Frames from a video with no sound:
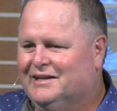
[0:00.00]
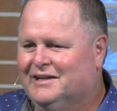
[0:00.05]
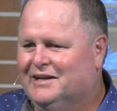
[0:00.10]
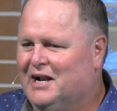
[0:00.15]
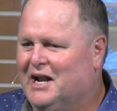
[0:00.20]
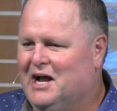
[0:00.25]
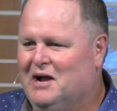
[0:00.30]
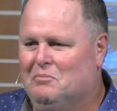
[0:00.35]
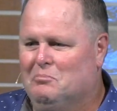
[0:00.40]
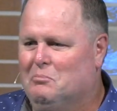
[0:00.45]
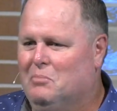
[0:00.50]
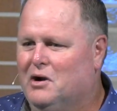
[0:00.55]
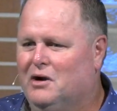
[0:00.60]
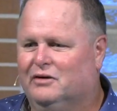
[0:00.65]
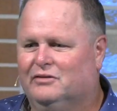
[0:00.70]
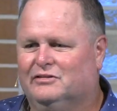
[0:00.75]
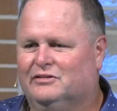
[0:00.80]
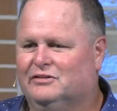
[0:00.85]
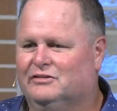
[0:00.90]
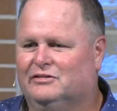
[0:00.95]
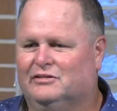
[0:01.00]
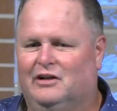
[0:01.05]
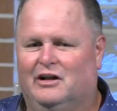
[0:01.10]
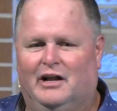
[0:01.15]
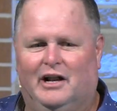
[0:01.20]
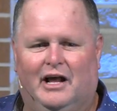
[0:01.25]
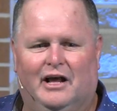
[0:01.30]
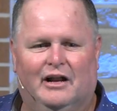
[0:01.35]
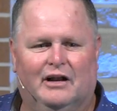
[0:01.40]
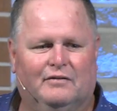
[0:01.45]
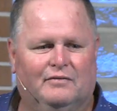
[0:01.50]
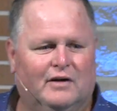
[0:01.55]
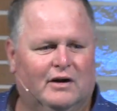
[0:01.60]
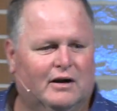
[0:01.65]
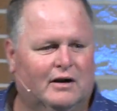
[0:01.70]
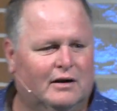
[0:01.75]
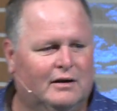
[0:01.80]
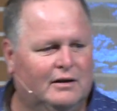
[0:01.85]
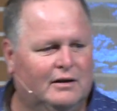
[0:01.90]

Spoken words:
And I embarrass the snot out of her.